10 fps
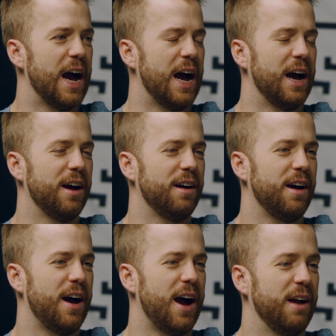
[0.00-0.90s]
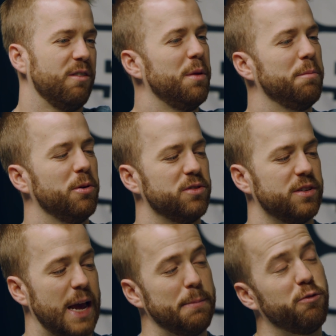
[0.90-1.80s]
I remember it was the
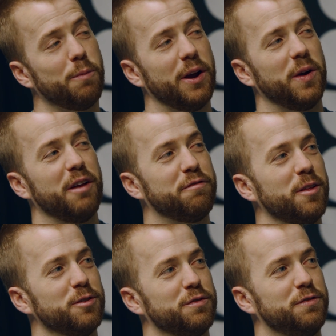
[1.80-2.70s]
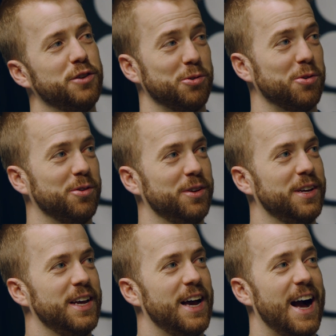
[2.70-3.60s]
night before my grandfather's funeral.
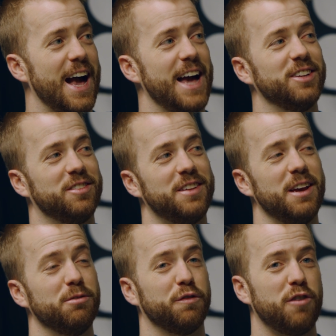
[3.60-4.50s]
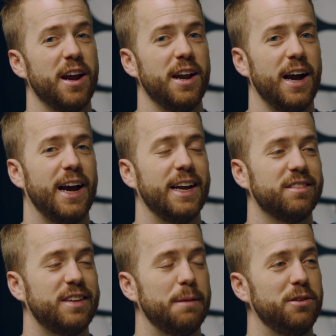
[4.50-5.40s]
I had to stay. It was a Friday night. I had to
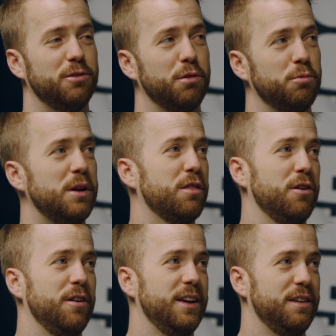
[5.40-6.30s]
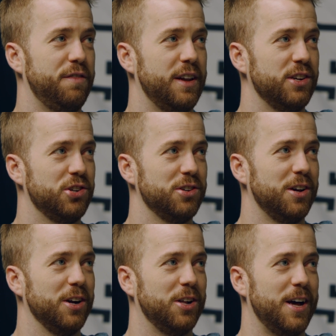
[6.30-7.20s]
stay up until 3:30 to finish
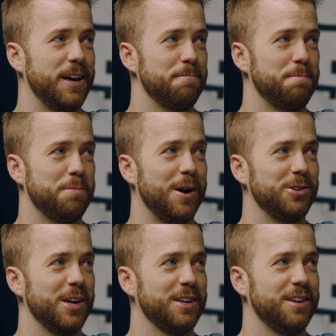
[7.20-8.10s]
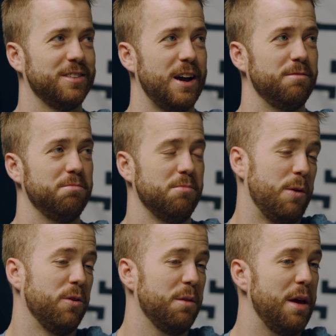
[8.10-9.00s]
a client project because I
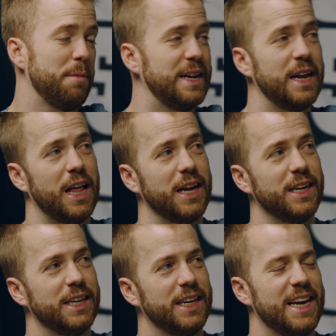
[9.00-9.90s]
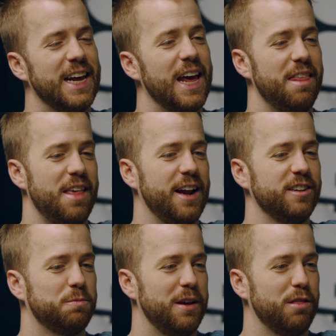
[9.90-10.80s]
wanted to make my deadline. And then I
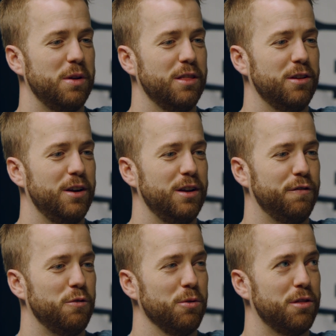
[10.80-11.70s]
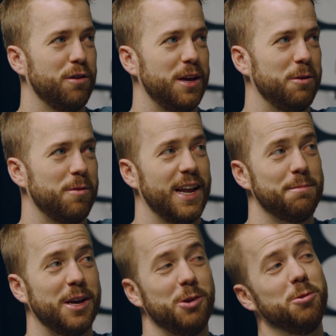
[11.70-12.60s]
spent 3:30 to 4:30 writing
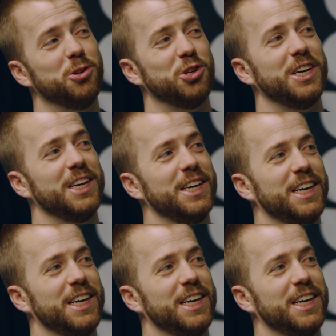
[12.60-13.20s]
my eulogy.